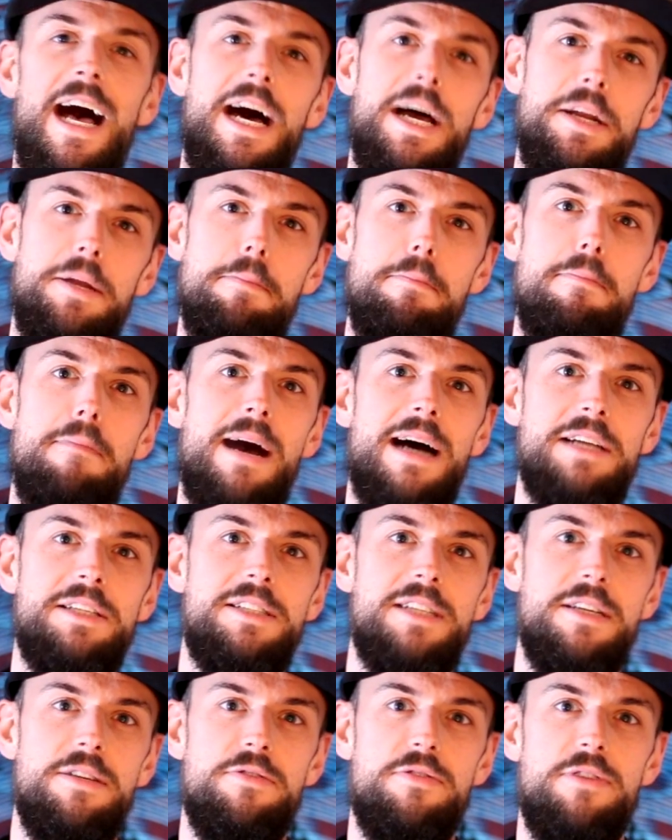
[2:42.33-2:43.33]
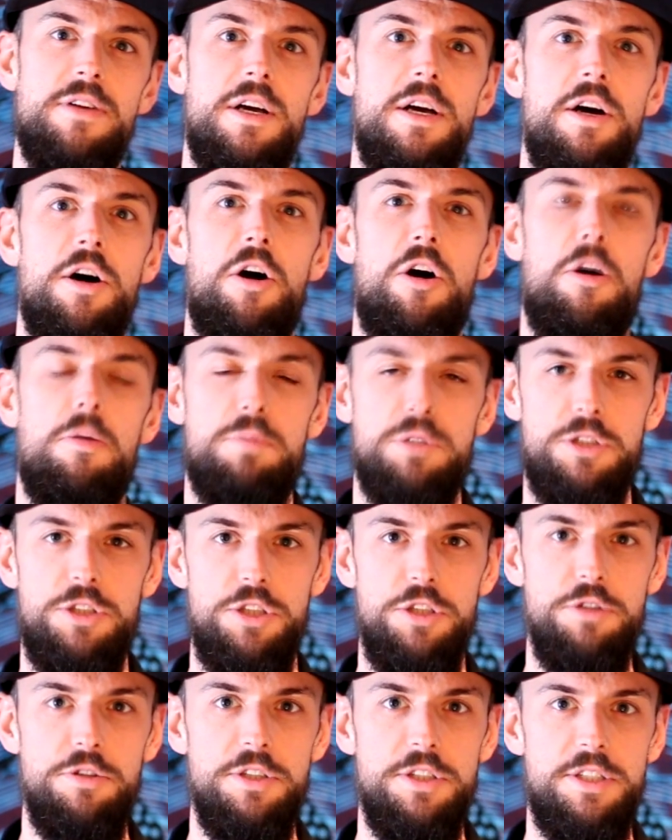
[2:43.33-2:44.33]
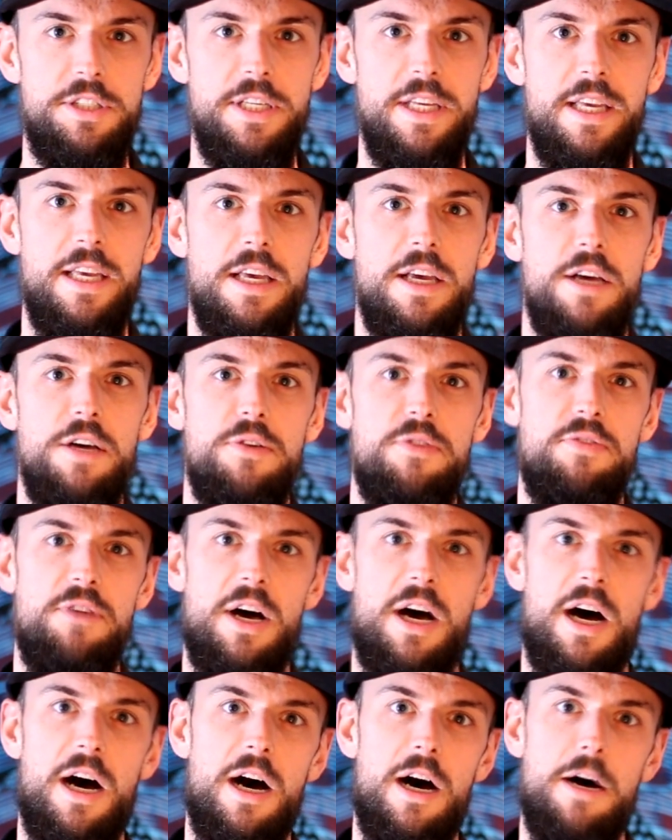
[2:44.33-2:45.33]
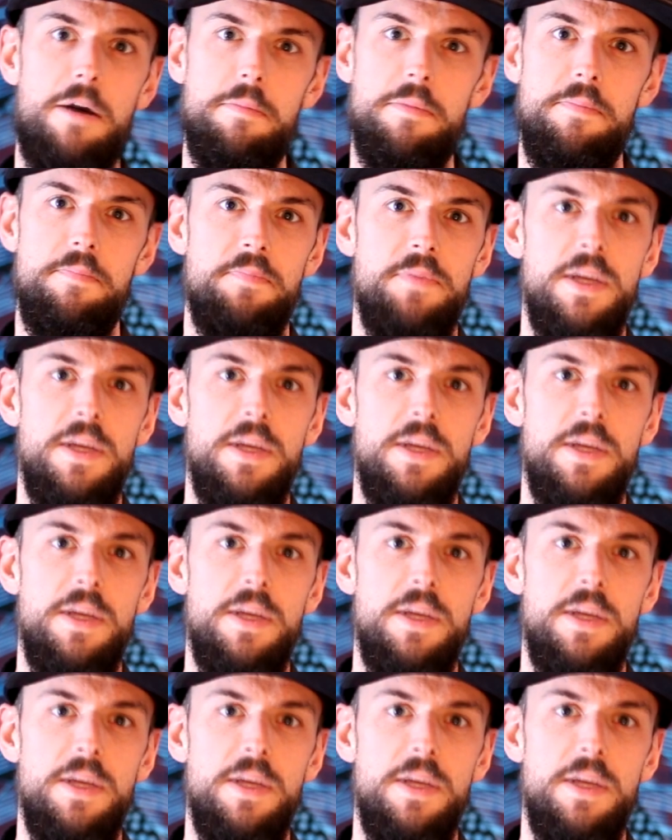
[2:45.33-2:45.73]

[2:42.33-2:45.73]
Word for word: and a massive opportunity for harm.